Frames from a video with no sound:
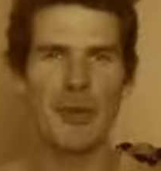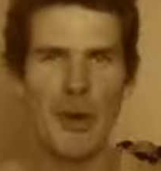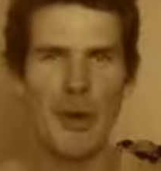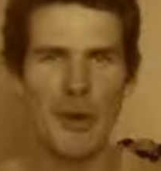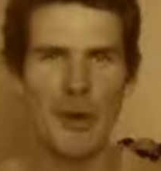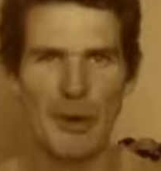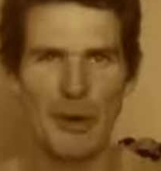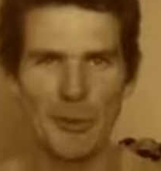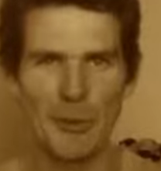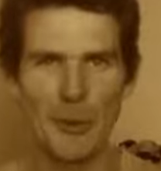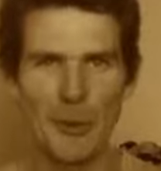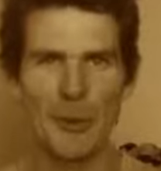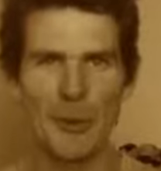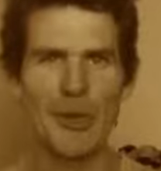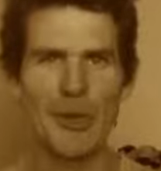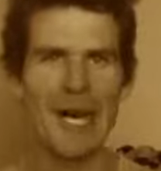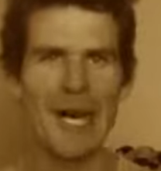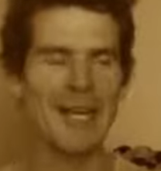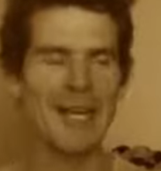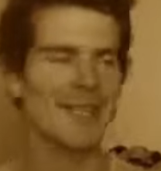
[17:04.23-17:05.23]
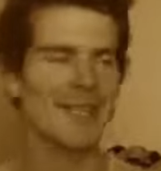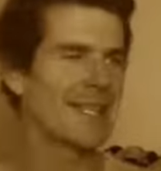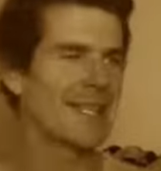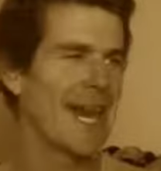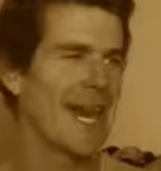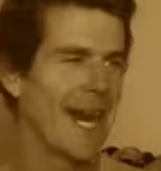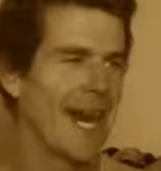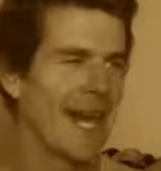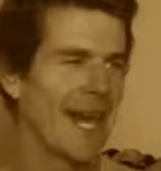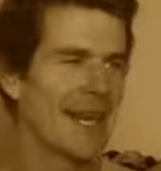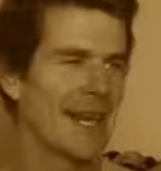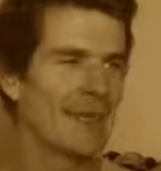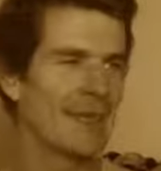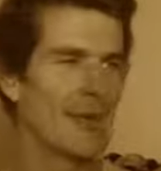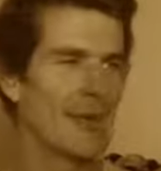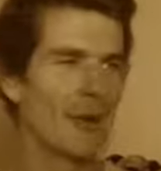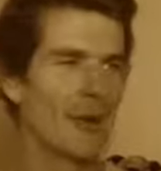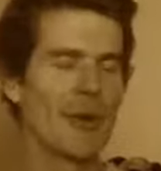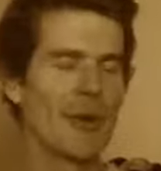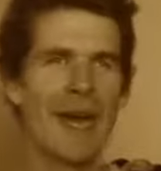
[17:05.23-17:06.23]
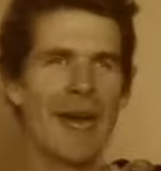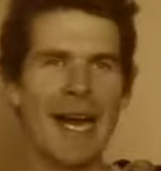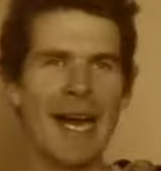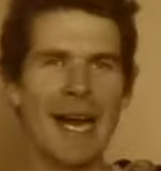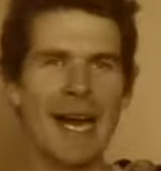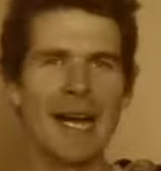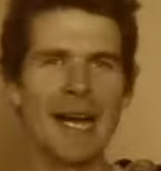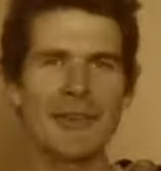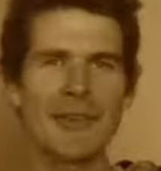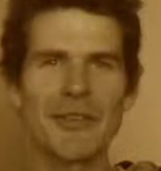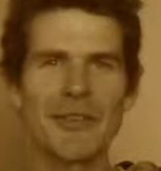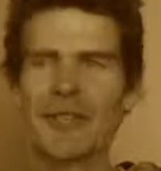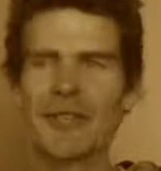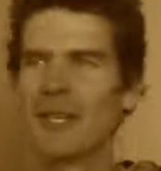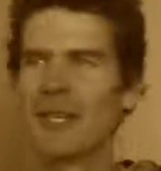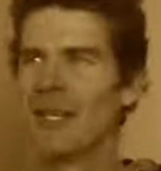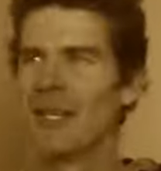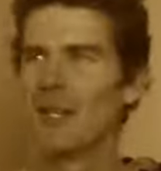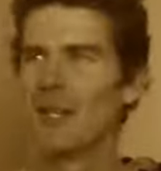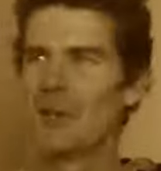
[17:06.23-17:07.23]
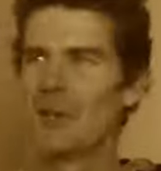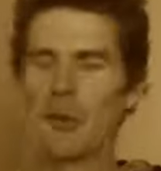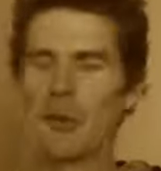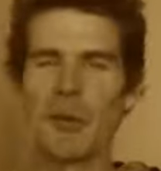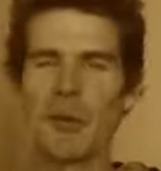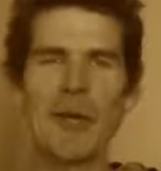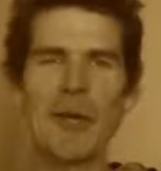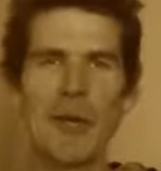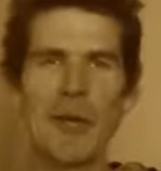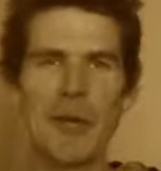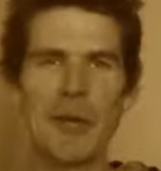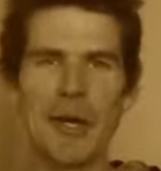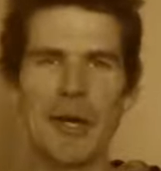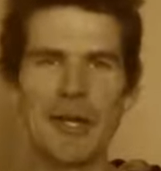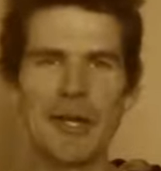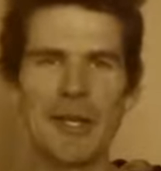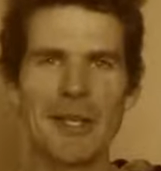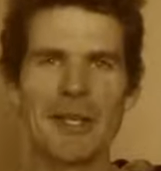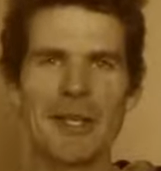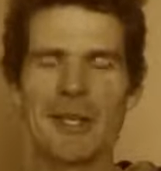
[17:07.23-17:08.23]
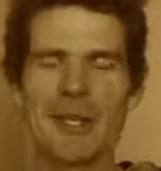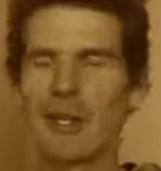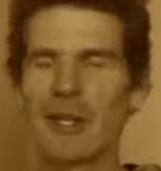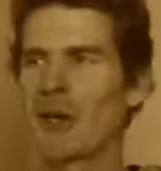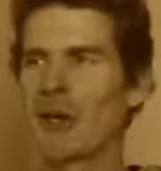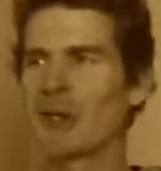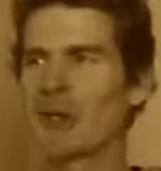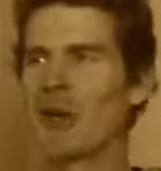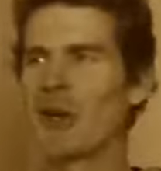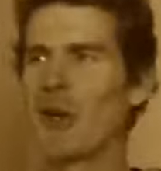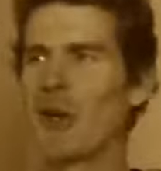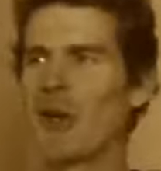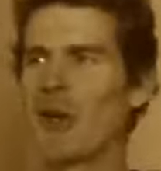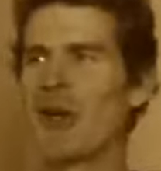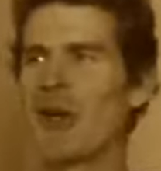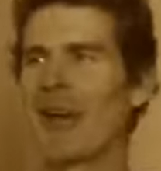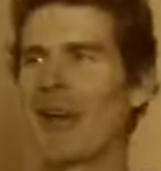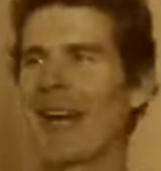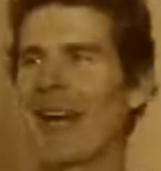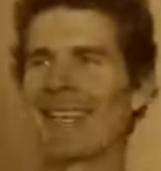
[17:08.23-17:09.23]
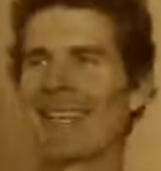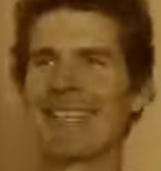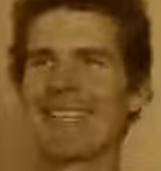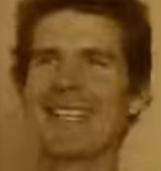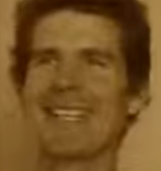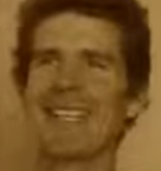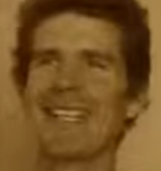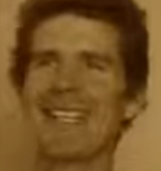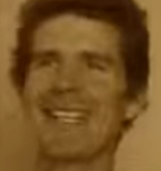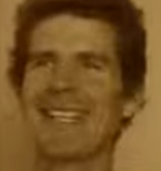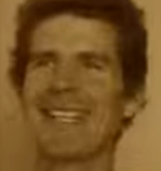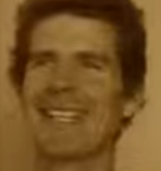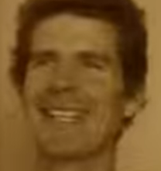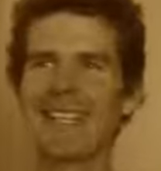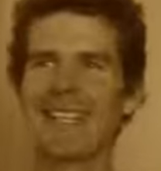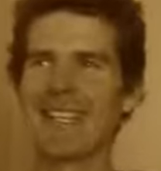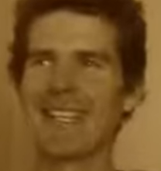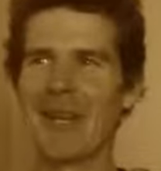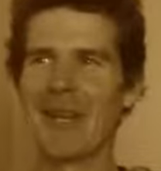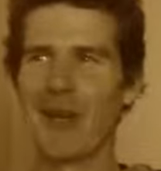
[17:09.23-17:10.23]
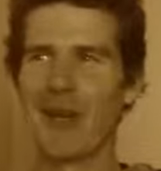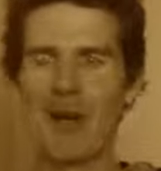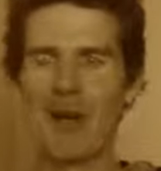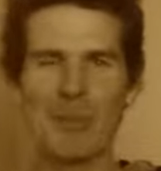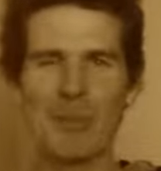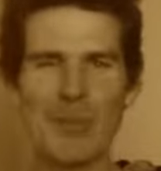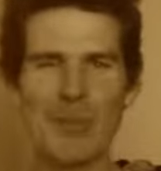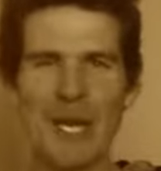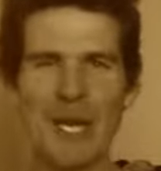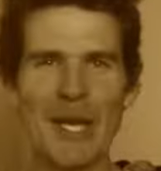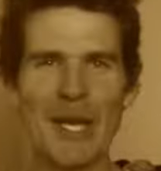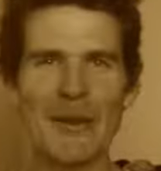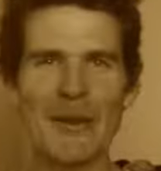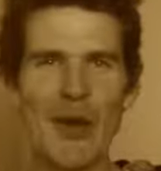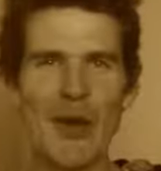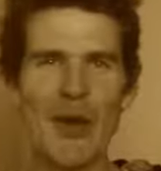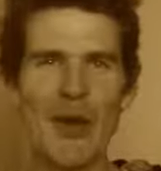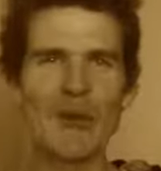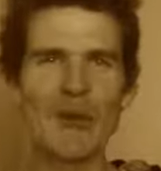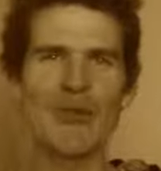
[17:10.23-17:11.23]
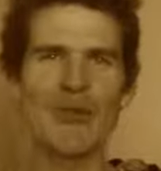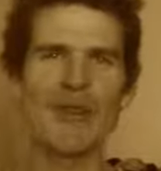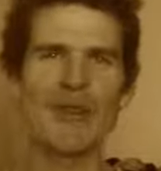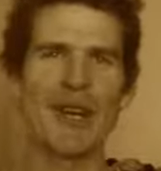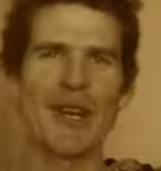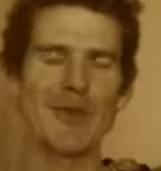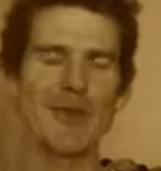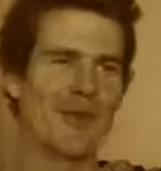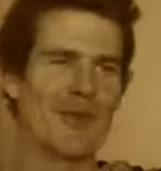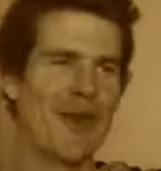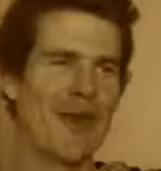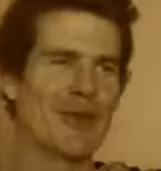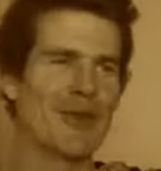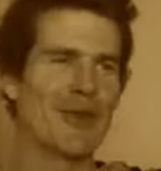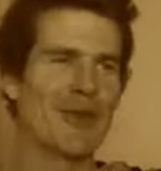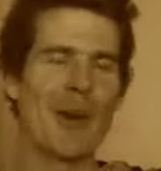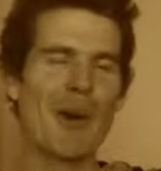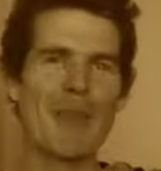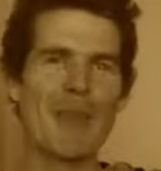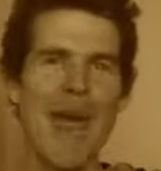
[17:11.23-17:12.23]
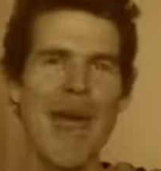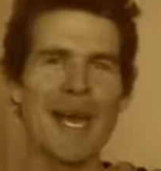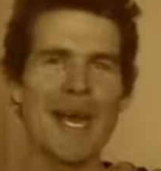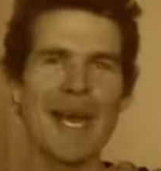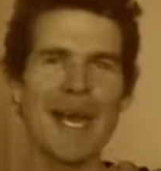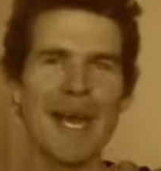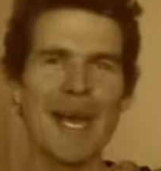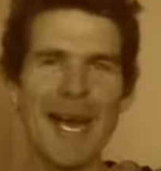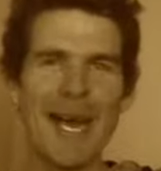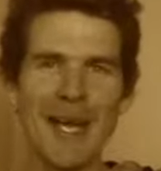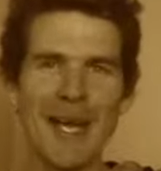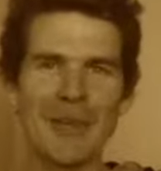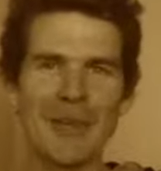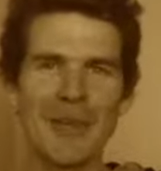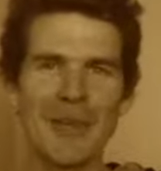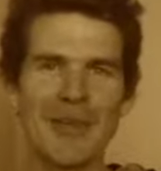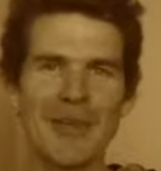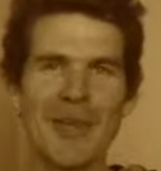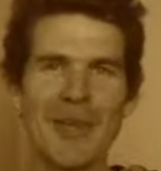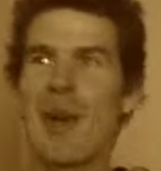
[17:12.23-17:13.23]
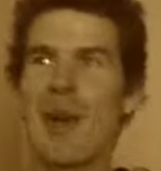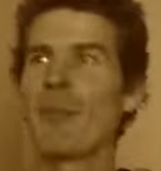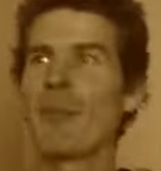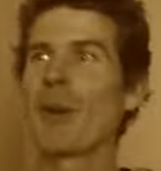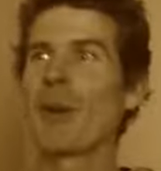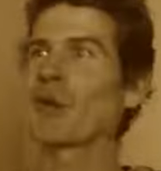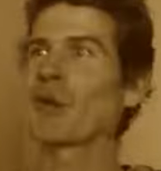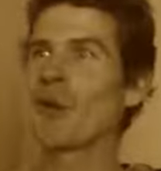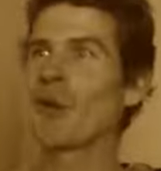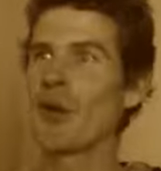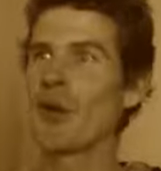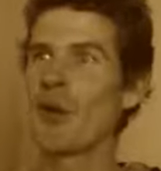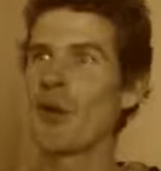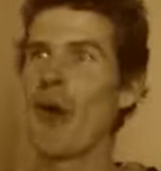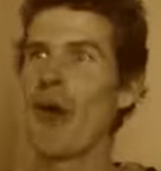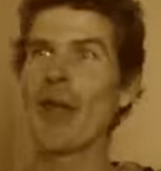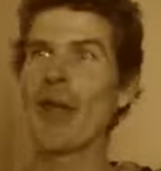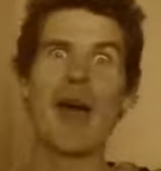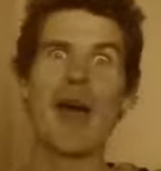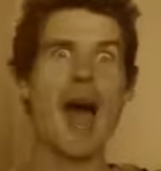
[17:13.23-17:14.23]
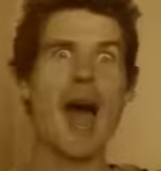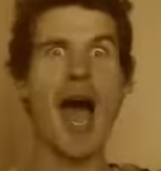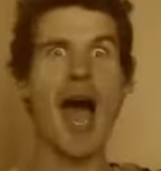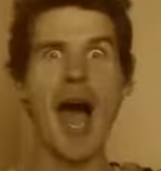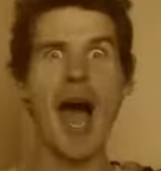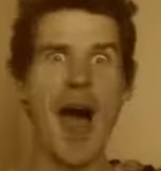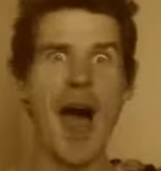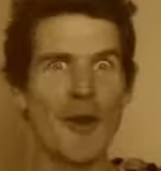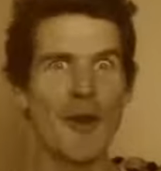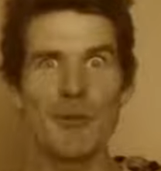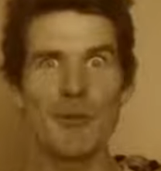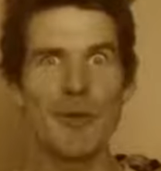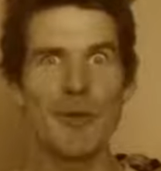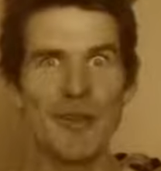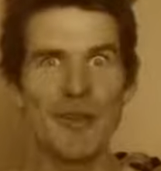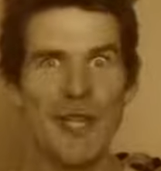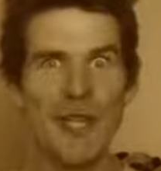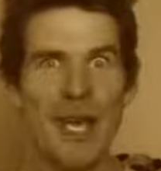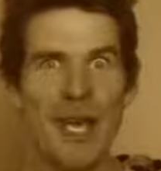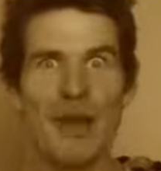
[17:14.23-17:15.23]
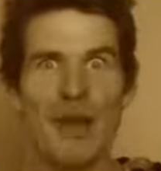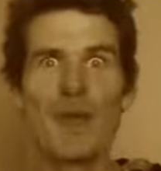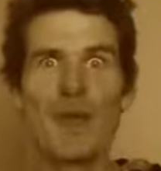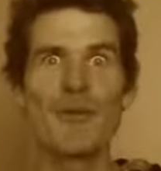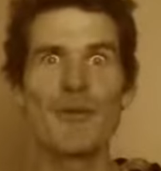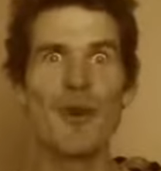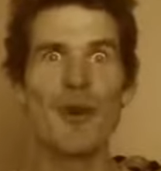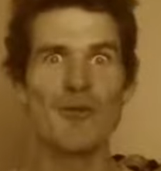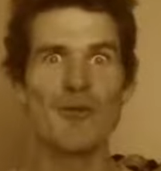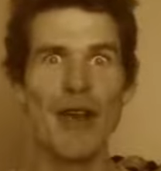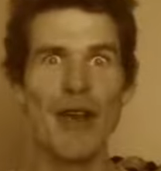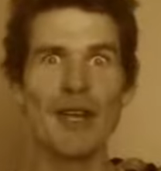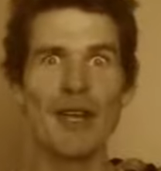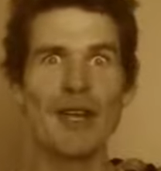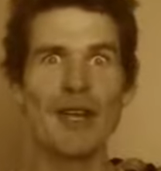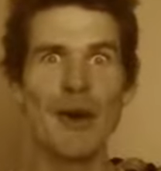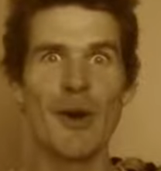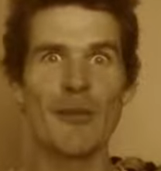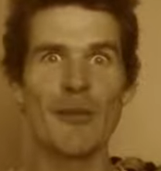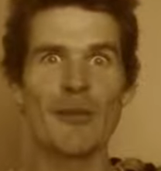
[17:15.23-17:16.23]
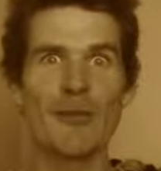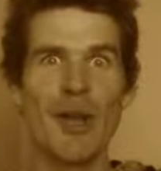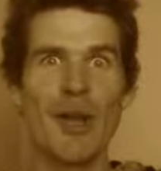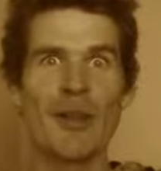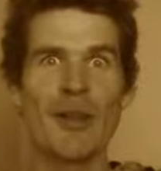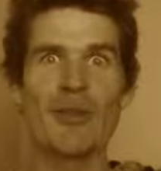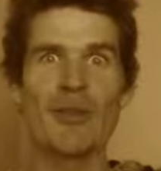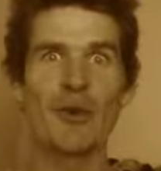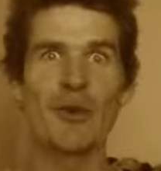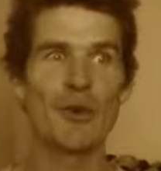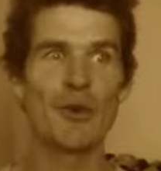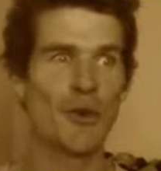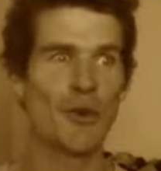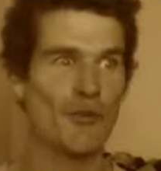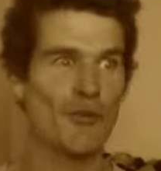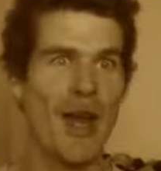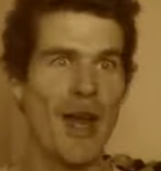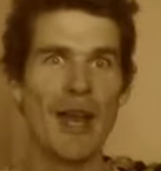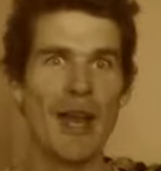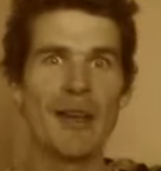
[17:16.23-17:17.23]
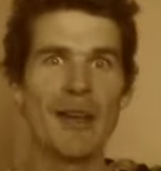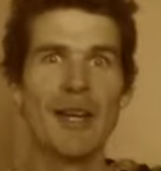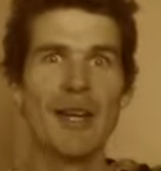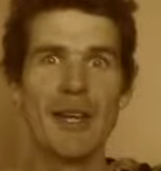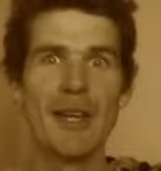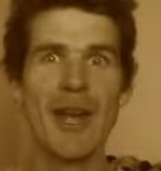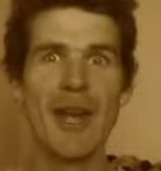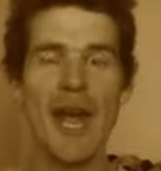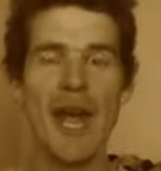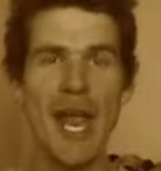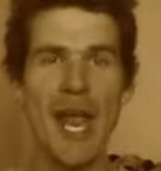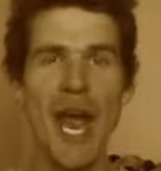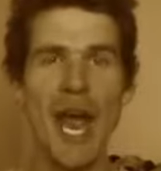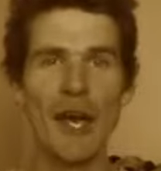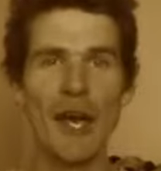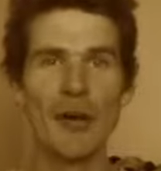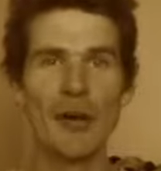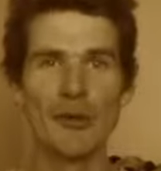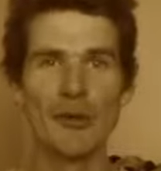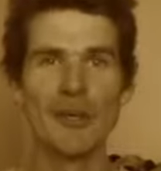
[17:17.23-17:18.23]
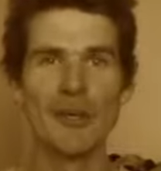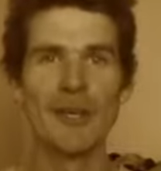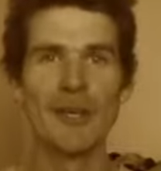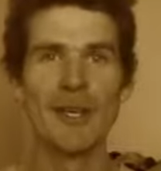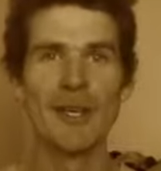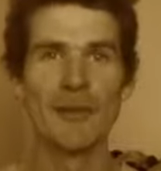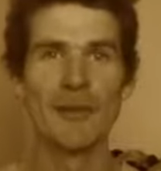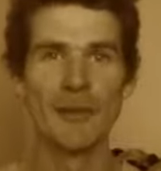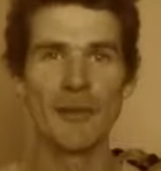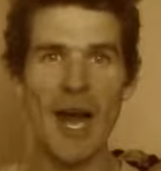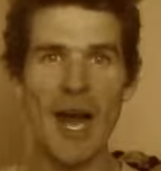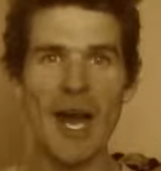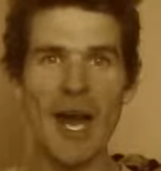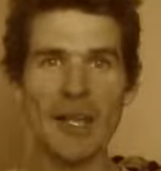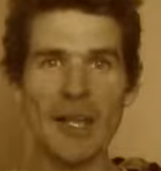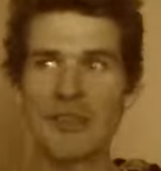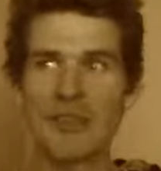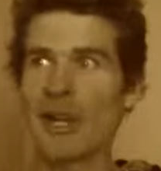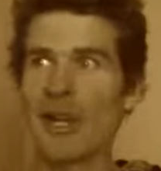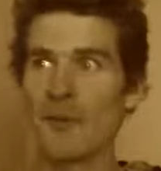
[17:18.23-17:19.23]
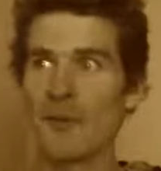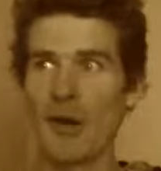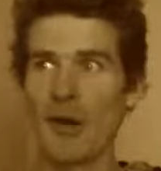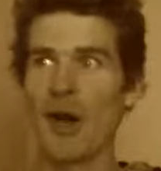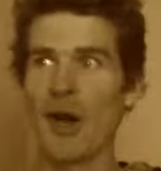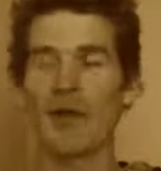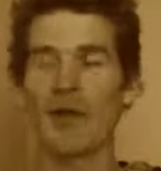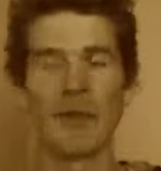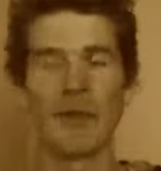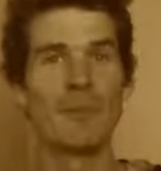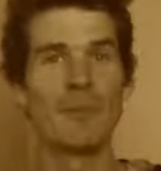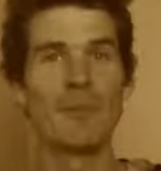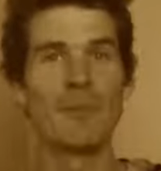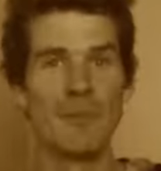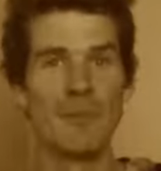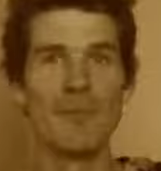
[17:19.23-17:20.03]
yoga to build a good ass. You can't build an ass doing yoga. You got to do I've got plenty of yoga instructor friends who've got pancake asses. But I'll tell you what, 100% of my runner girlfriends who can run 800 fast have got the